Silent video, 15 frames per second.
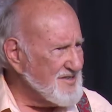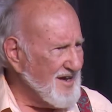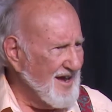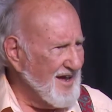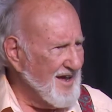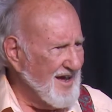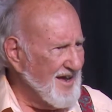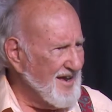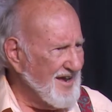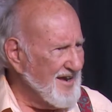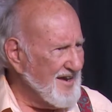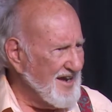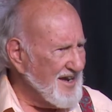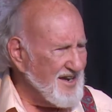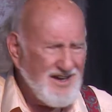
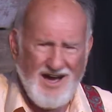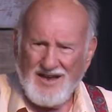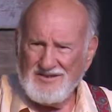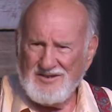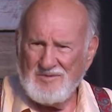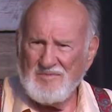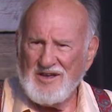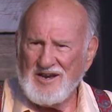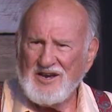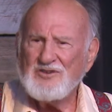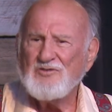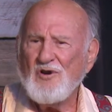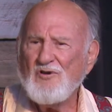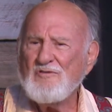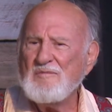And it got to me and it
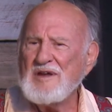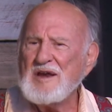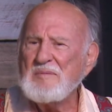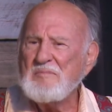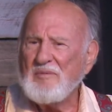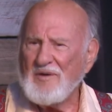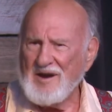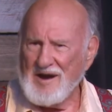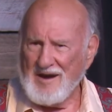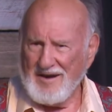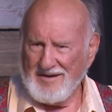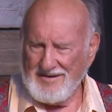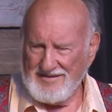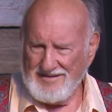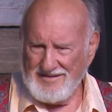drove me to
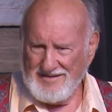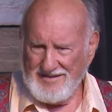prayer.